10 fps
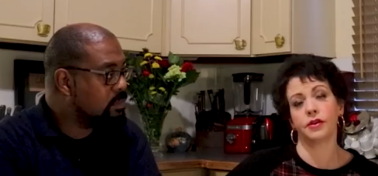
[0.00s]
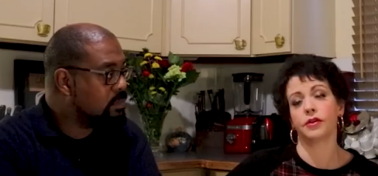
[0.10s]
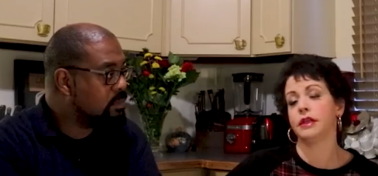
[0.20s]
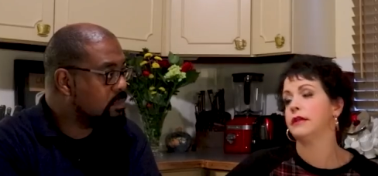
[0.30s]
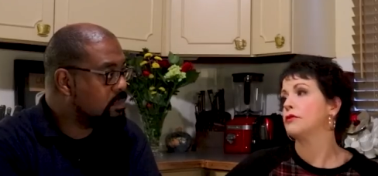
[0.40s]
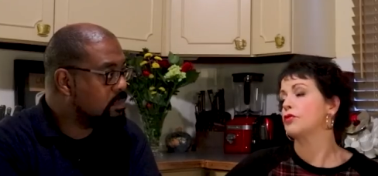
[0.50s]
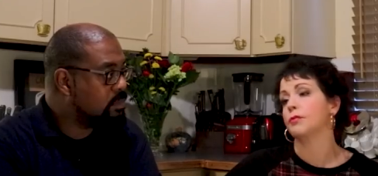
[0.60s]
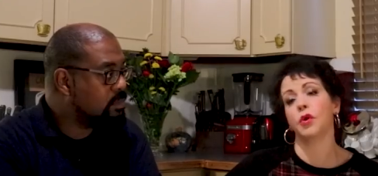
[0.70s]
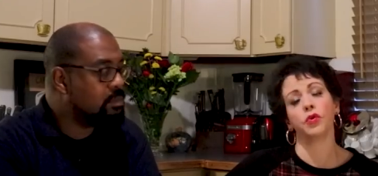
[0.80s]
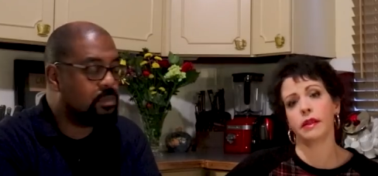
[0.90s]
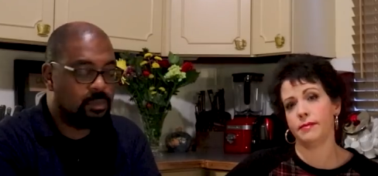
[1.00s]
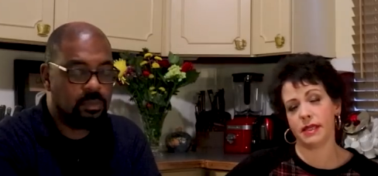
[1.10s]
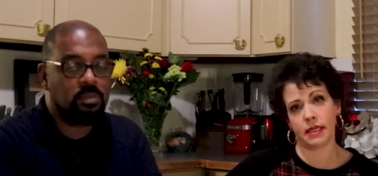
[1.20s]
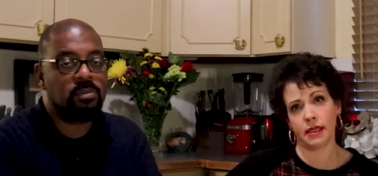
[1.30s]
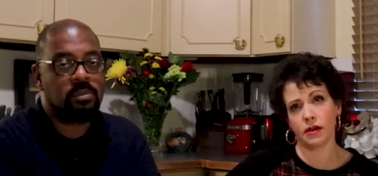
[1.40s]
Speaker 1: and couldn't even remotely
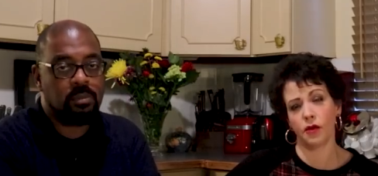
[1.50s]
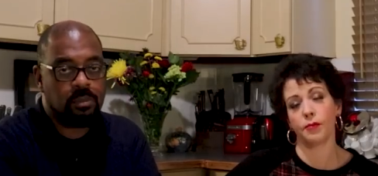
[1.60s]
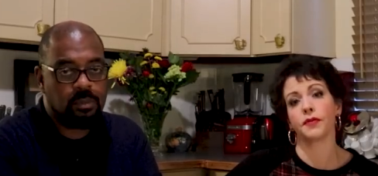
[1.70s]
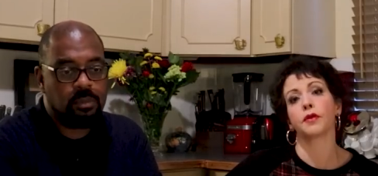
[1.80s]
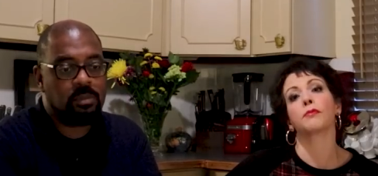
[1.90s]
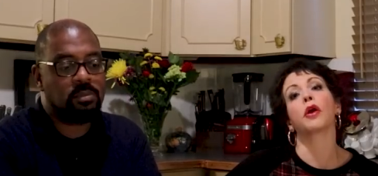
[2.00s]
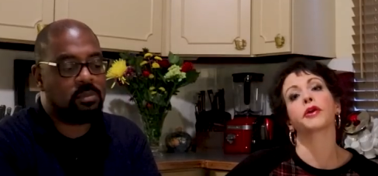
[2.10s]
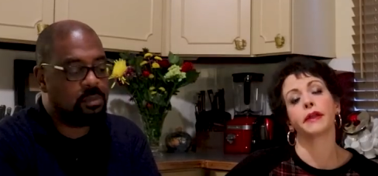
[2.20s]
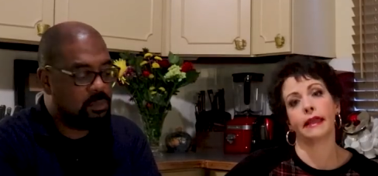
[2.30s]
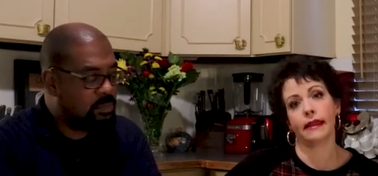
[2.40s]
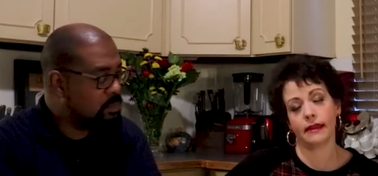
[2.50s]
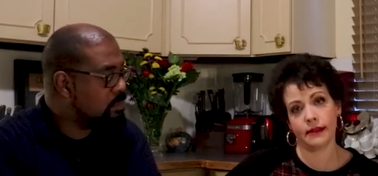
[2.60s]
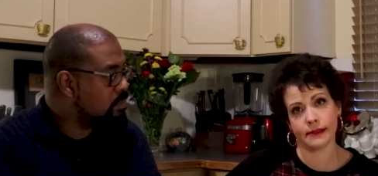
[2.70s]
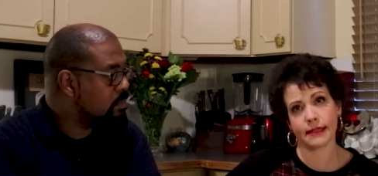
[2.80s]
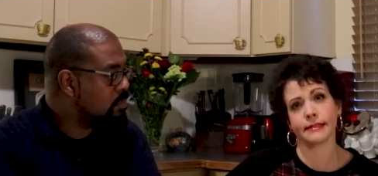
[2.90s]
be keto, but they're marketing
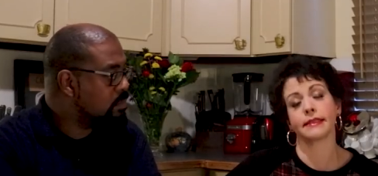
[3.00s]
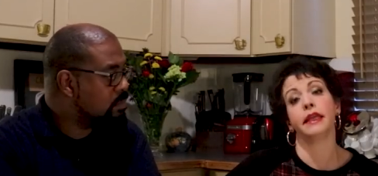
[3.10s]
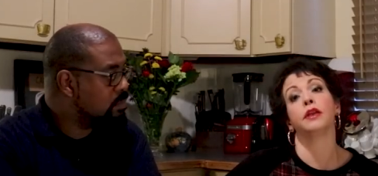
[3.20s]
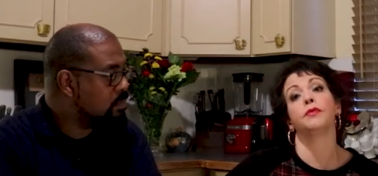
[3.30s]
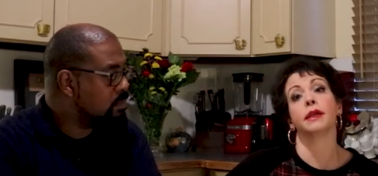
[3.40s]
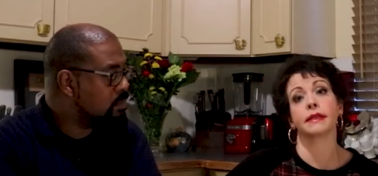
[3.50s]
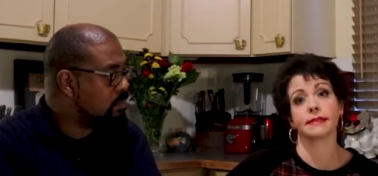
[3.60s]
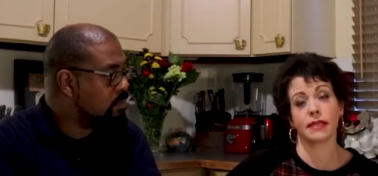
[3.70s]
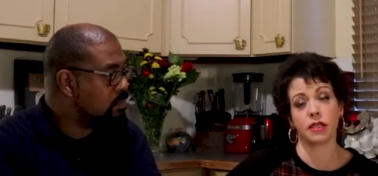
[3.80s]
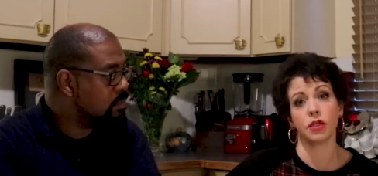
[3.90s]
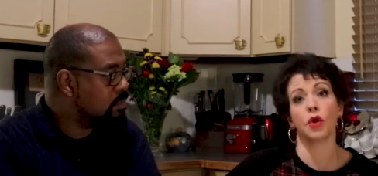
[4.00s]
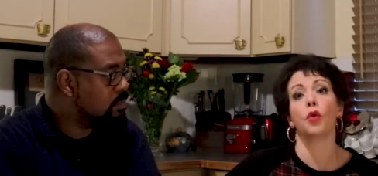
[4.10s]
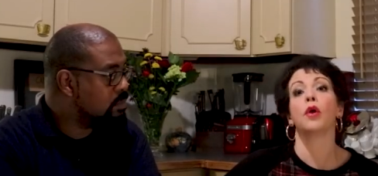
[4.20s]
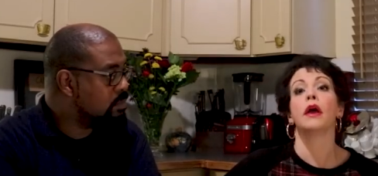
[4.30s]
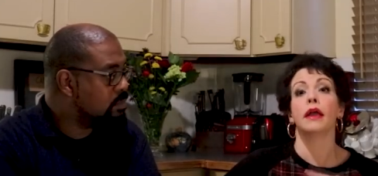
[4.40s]
it as keto because they
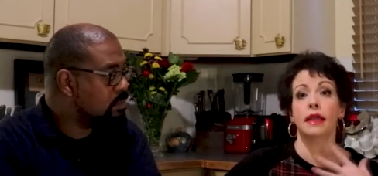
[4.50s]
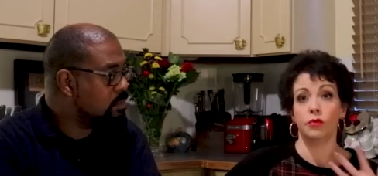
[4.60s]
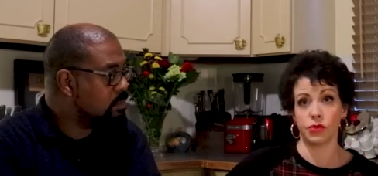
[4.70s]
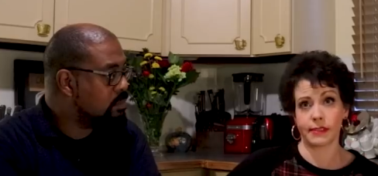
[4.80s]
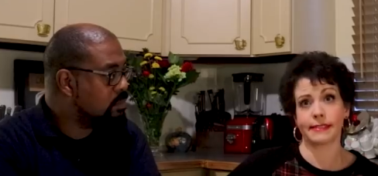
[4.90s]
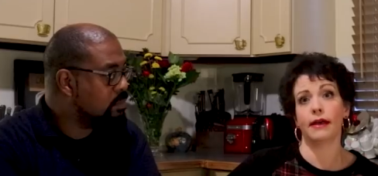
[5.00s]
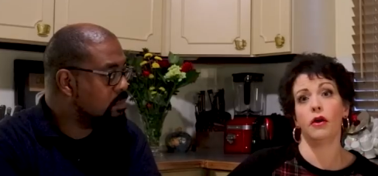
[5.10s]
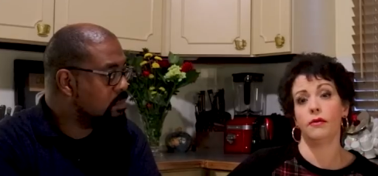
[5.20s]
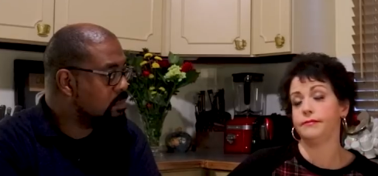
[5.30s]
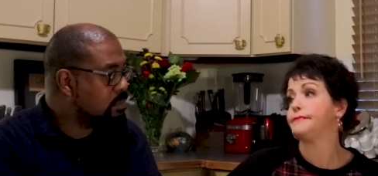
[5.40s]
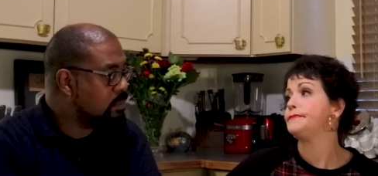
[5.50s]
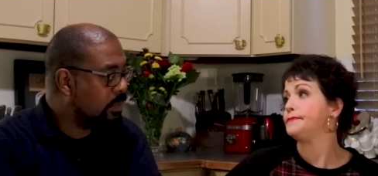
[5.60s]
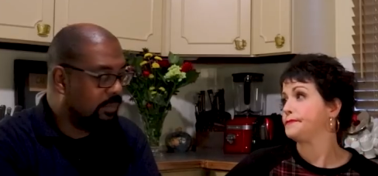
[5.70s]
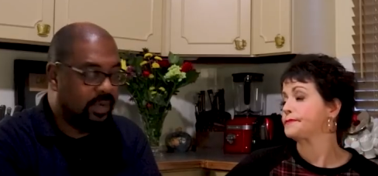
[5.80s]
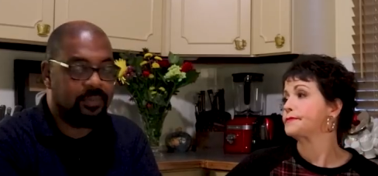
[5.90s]
know it will sell.
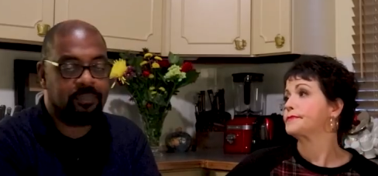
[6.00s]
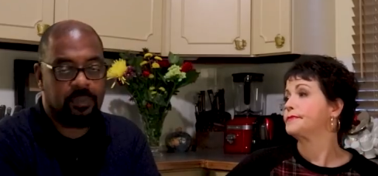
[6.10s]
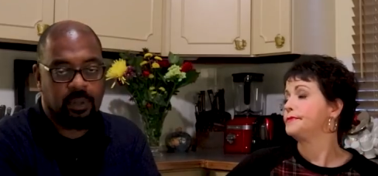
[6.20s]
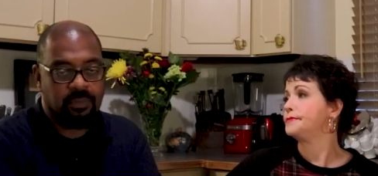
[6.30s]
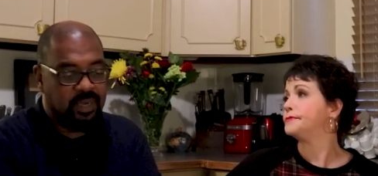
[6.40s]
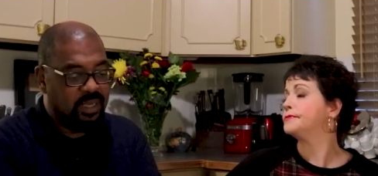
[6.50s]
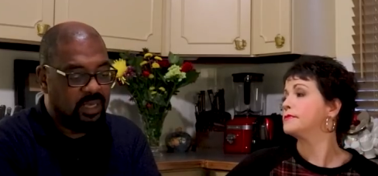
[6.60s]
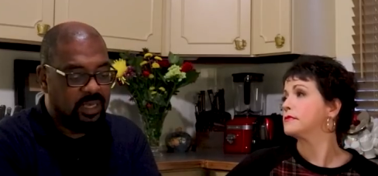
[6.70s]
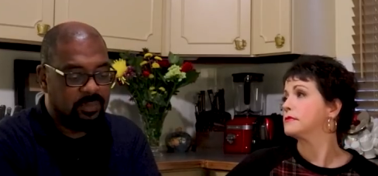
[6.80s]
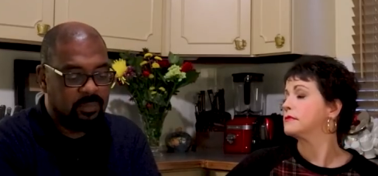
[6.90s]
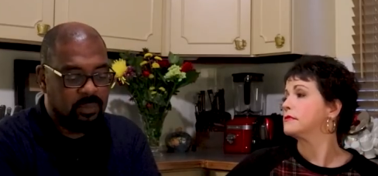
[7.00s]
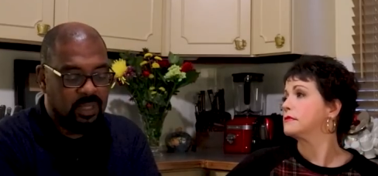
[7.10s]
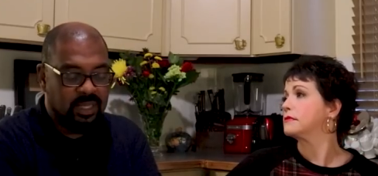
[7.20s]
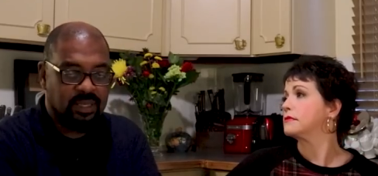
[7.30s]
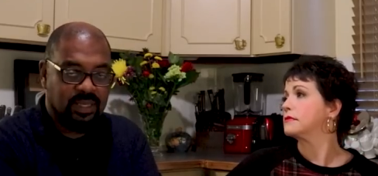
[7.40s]
Speaker 2: Right. Right. And
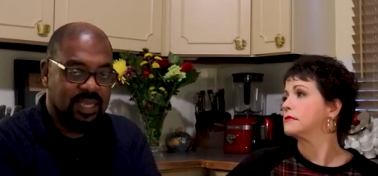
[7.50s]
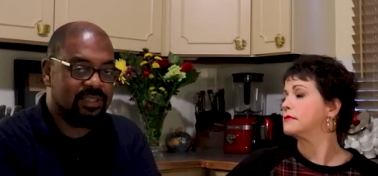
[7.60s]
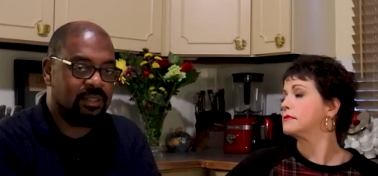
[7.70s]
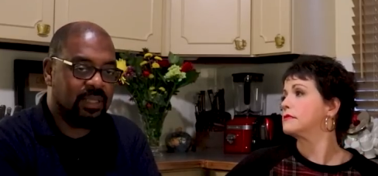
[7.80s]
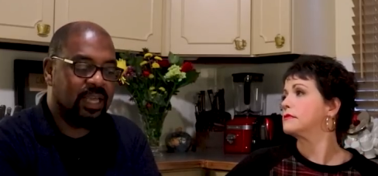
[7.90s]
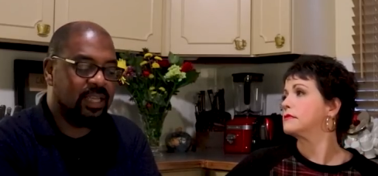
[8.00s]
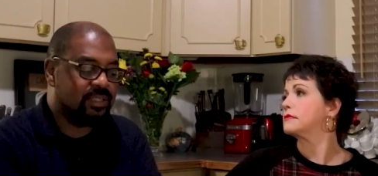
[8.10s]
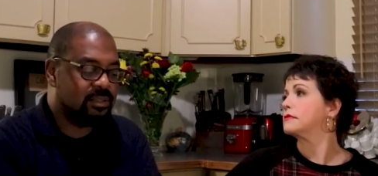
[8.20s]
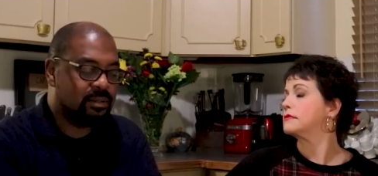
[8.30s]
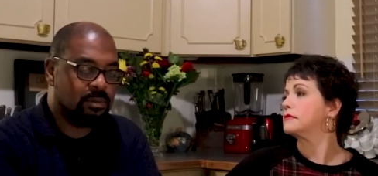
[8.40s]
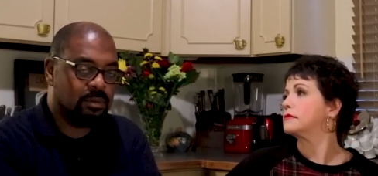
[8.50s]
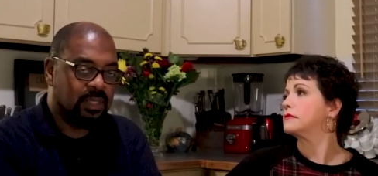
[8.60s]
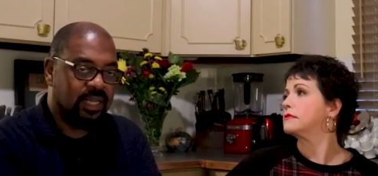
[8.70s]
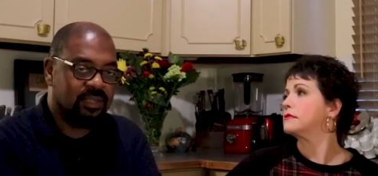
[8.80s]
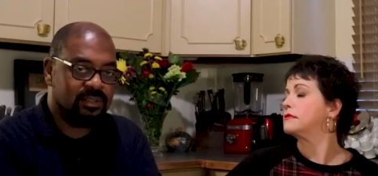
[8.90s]
and and so that is
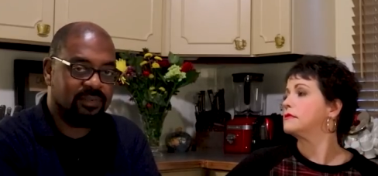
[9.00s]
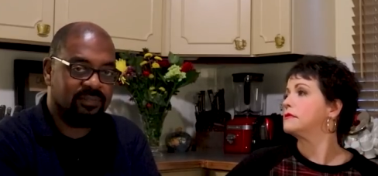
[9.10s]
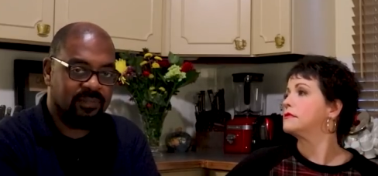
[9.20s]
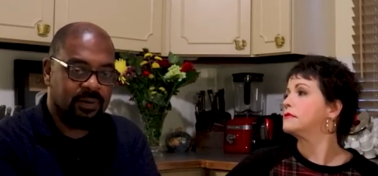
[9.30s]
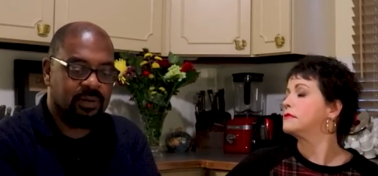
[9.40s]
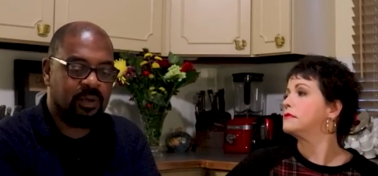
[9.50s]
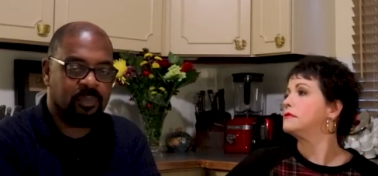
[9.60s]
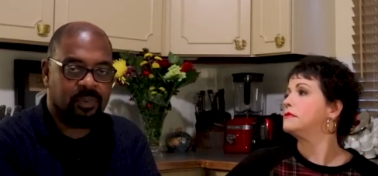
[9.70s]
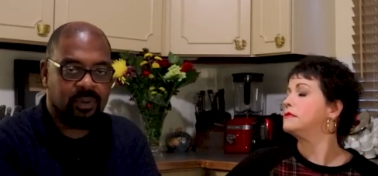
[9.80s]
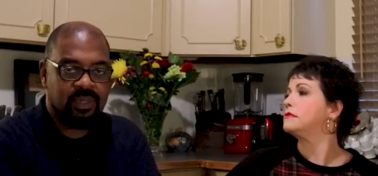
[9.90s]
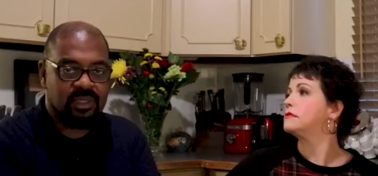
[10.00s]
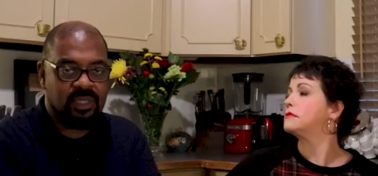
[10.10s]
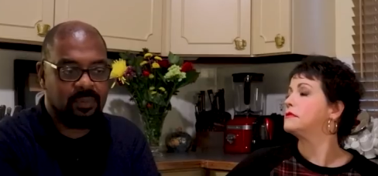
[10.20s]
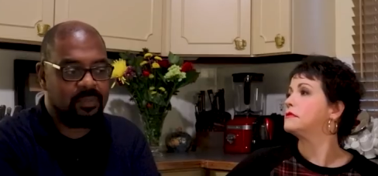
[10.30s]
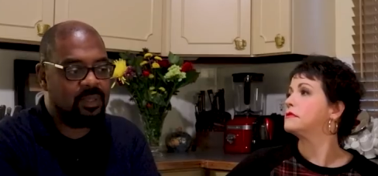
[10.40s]
that is a very important
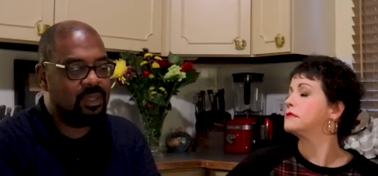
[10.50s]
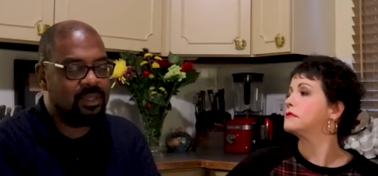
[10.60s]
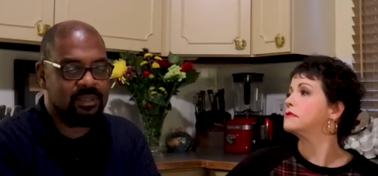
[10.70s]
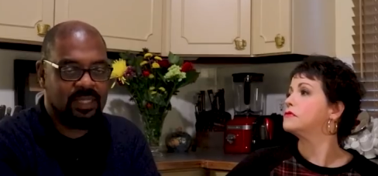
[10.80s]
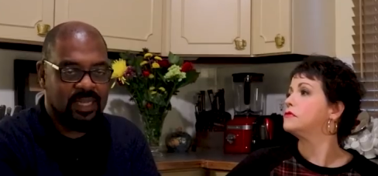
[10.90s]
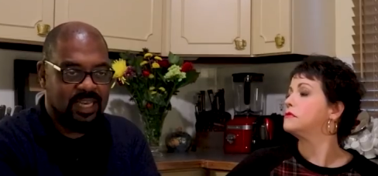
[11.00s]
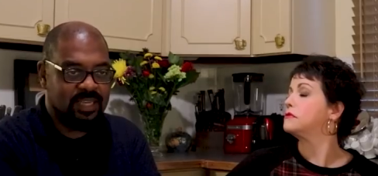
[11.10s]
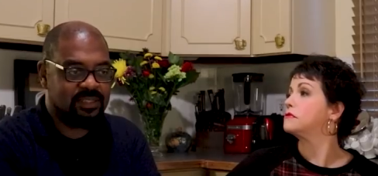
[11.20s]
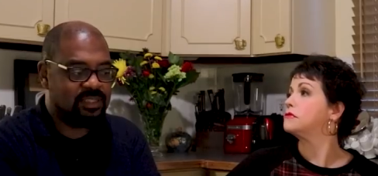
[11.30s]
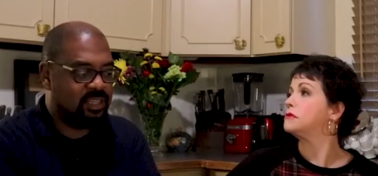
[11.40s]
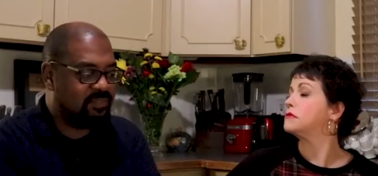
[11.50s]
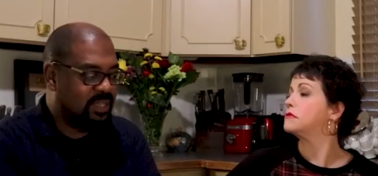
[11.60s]
tip. There's a lot of stuff